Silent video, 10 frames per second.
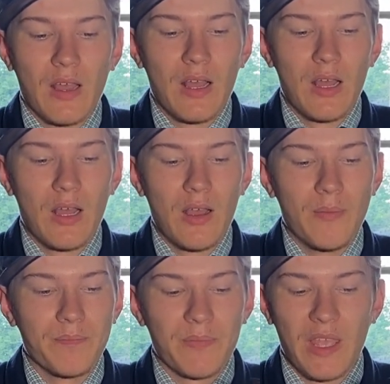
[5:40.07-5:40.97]

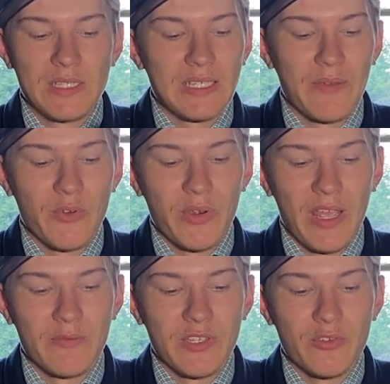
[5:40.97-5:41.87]
It's not very
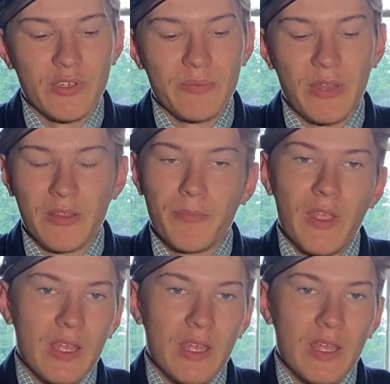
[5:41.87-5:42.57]
heavy duty, but